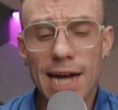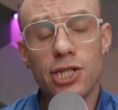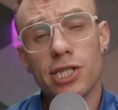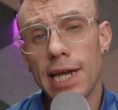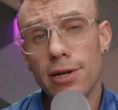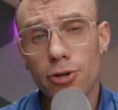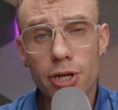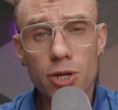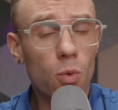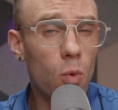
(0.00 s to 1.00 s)
I just
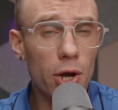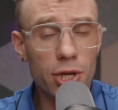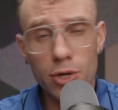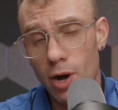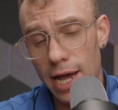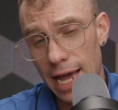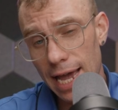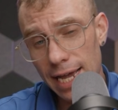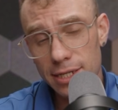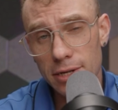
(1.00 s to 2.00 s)
downloaded One U I
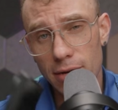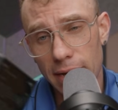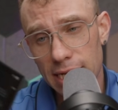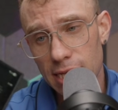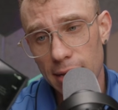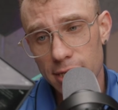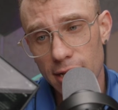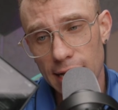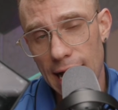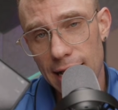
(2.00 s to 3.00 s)
eight on my
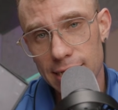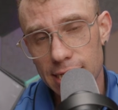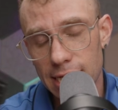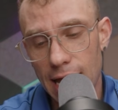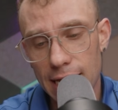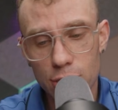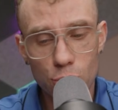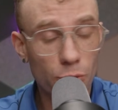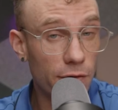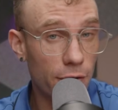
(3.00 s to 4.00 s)
Samsung Galaxy S
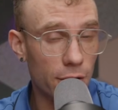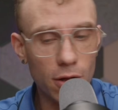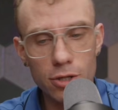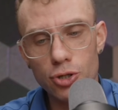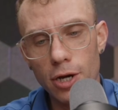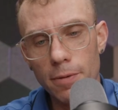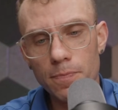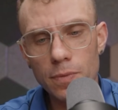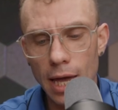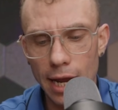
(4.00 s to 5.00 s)
twenty-four Ultra,
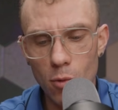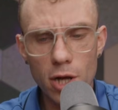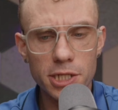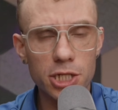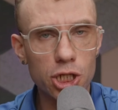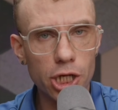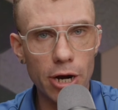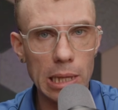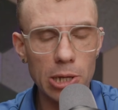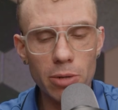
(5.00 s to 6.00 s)
and I wanted to share
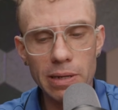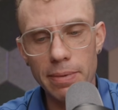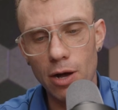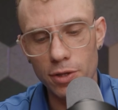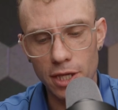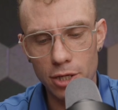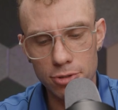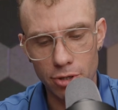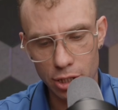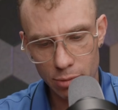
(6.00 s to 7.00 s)
a little bit about what the
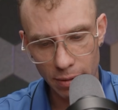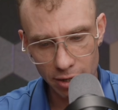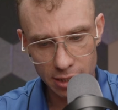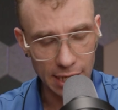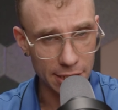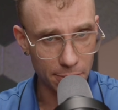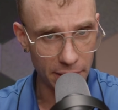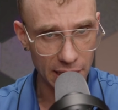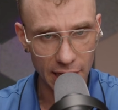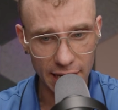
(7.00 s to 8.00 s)
user experience has
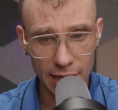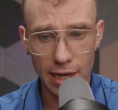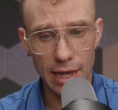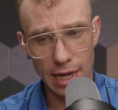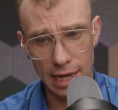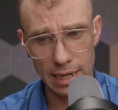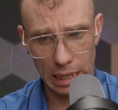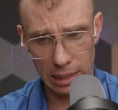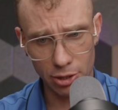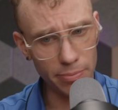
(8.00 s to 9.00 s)
been like and
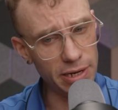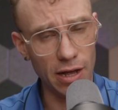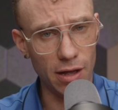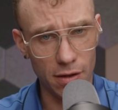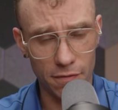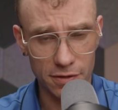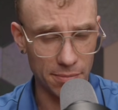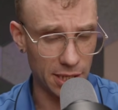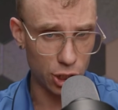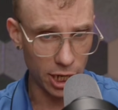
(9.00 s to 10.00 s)
a little bit of
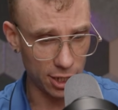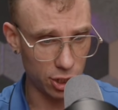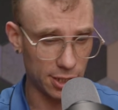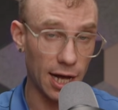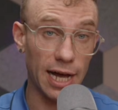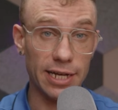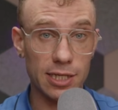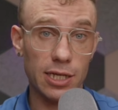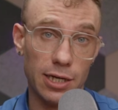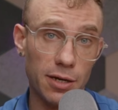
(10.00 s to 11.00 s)
some of the changes I
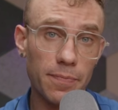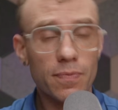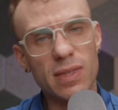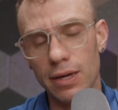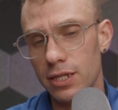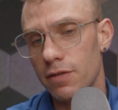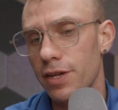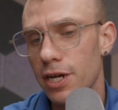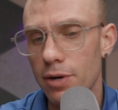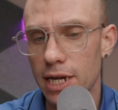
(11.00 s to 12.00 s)
see. Now, this
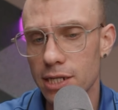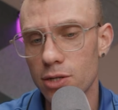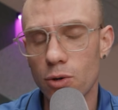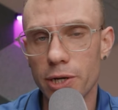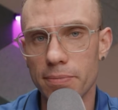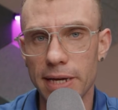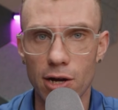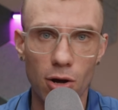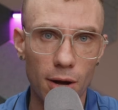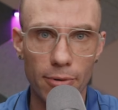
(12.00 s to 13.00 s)
video isn't going to be a
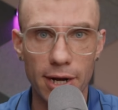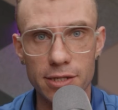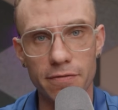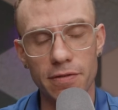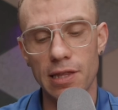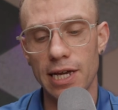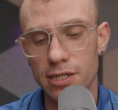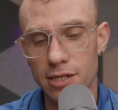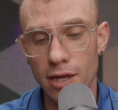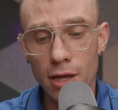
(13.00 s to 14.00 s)
comprehensive
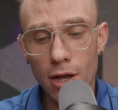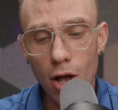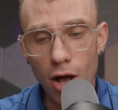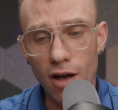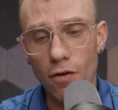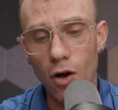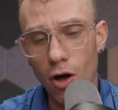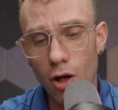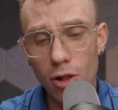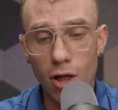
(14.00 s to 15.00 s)
list of
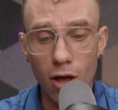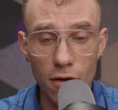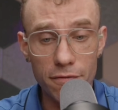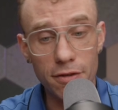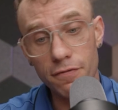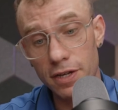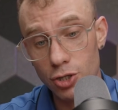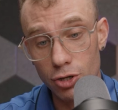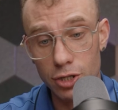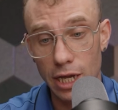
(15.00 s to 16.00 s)
all of the
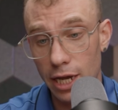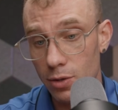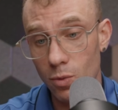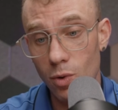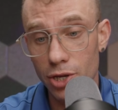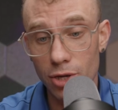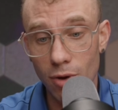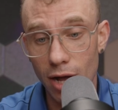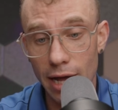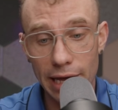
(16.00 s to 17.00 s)
features in One U
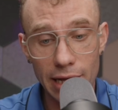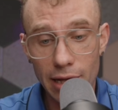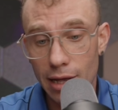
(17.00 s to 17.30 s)
I.